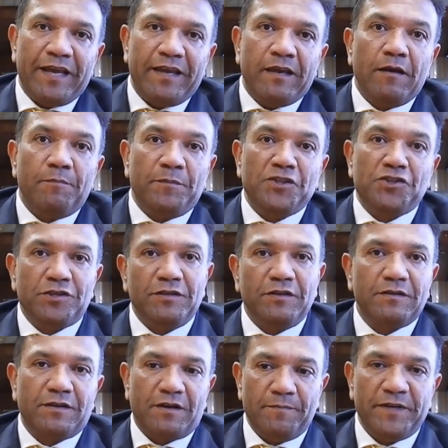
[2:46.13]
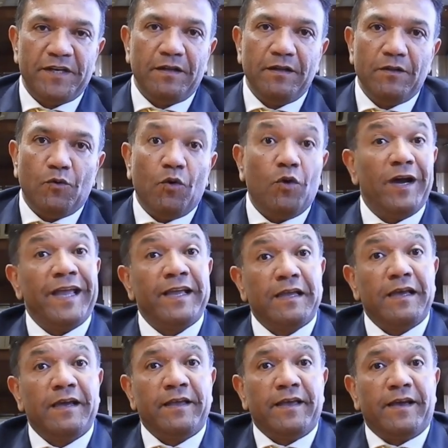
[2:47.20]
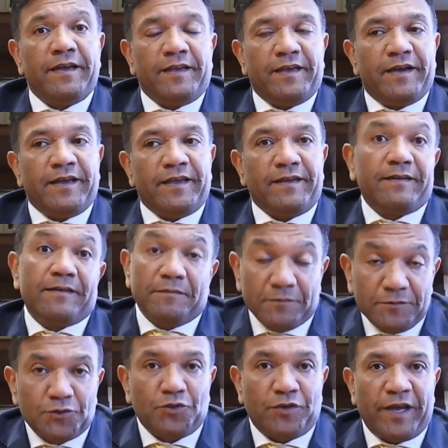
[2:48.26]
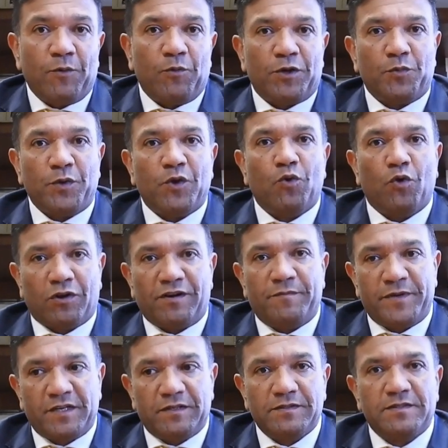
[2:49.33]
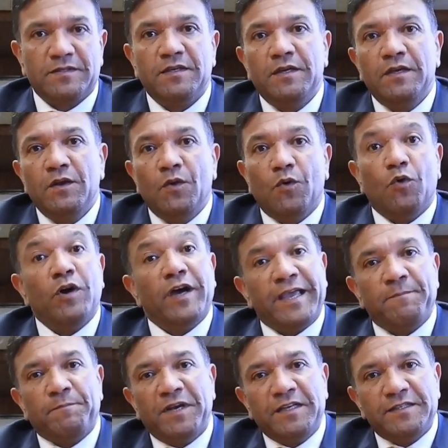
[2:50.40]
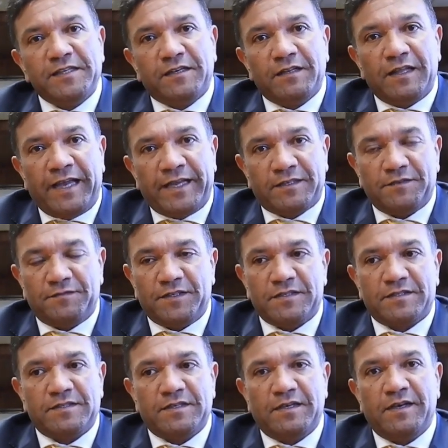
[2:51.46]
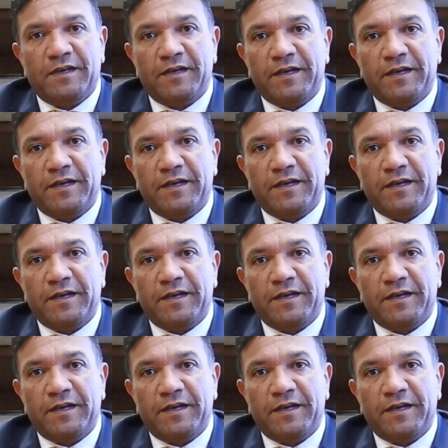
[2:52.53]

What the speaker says: a habitual criminal or a today what we call criminals, or a political activist.